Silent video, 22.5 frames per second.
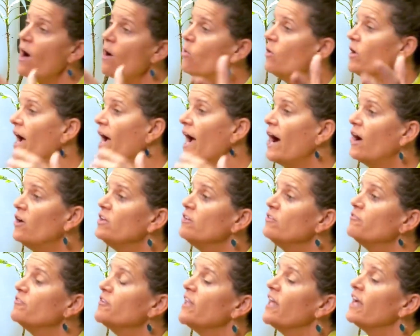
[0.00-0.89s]
How
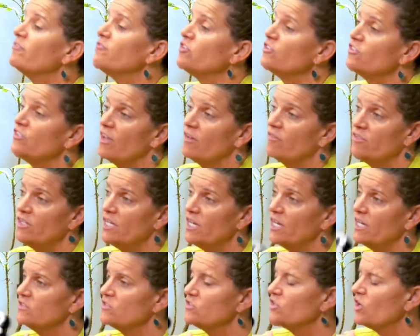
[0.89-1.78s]
do you feel after 7
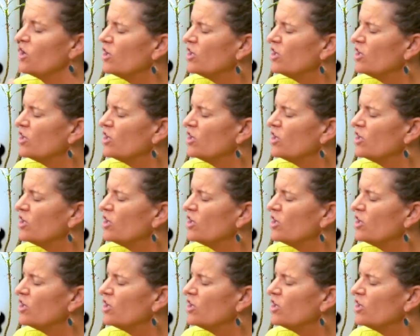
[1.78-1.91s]
days?